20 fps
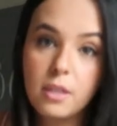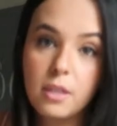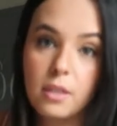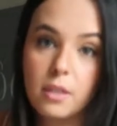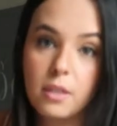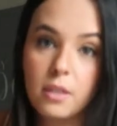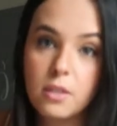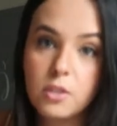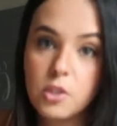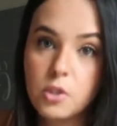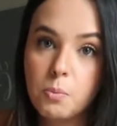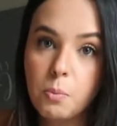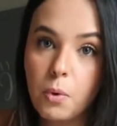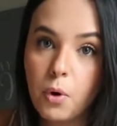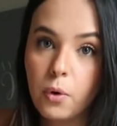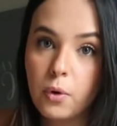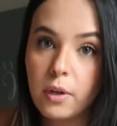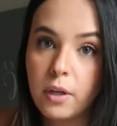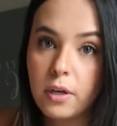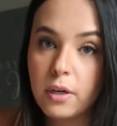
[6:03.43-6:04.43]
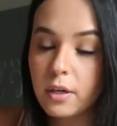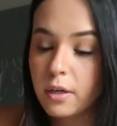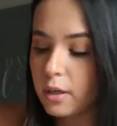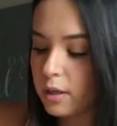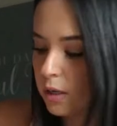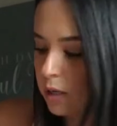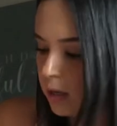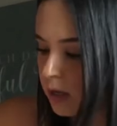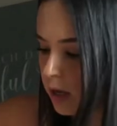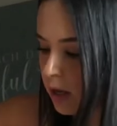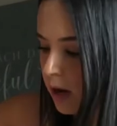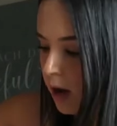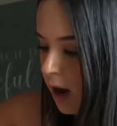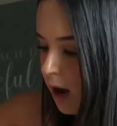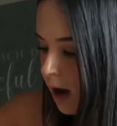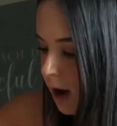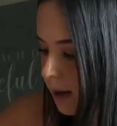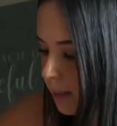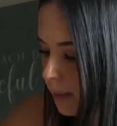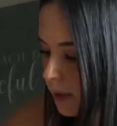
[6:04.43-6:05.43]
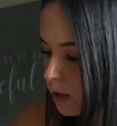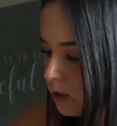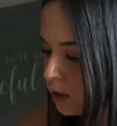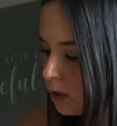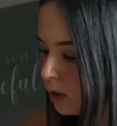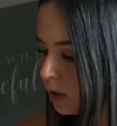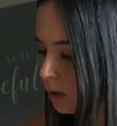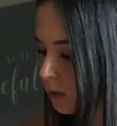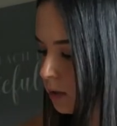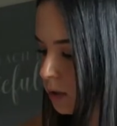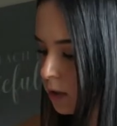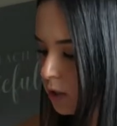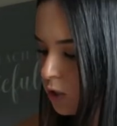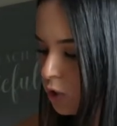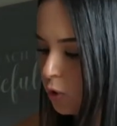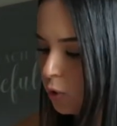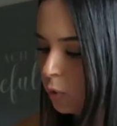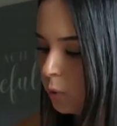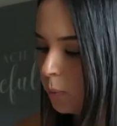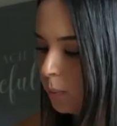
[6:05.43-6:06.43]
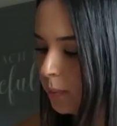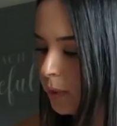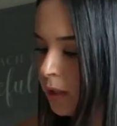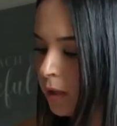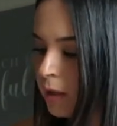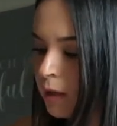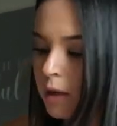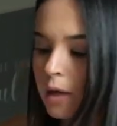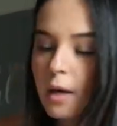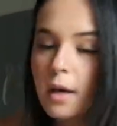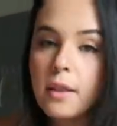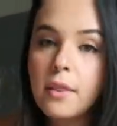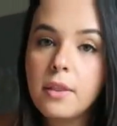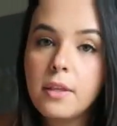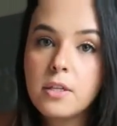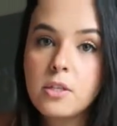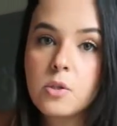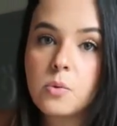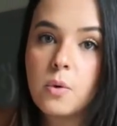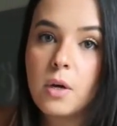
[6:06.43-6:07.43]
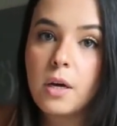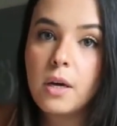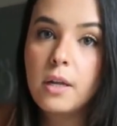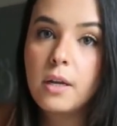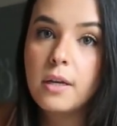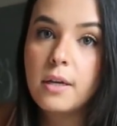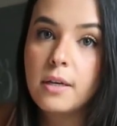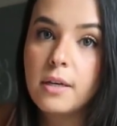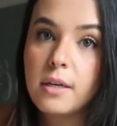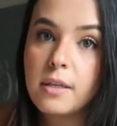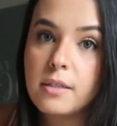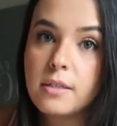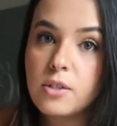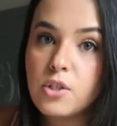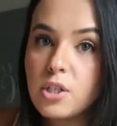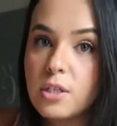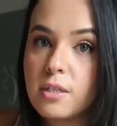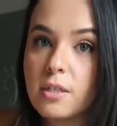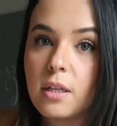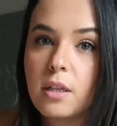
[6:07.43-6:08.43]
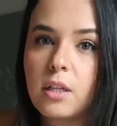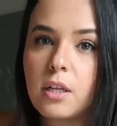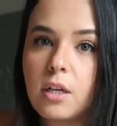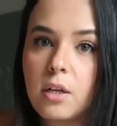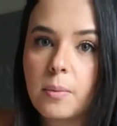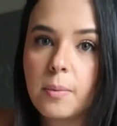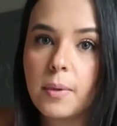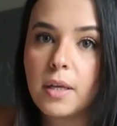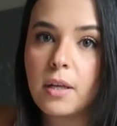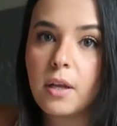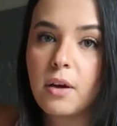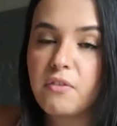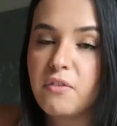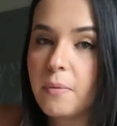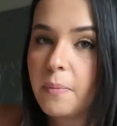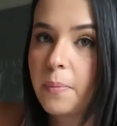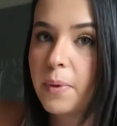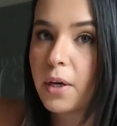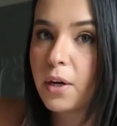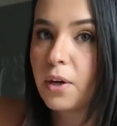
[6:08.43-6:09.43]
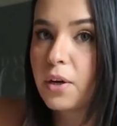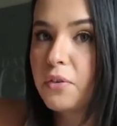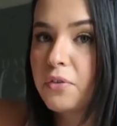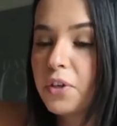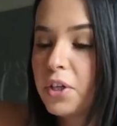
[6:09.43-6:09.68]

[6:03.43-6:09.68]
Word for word: the smaller um, cube. This one is just a little bit of a bigger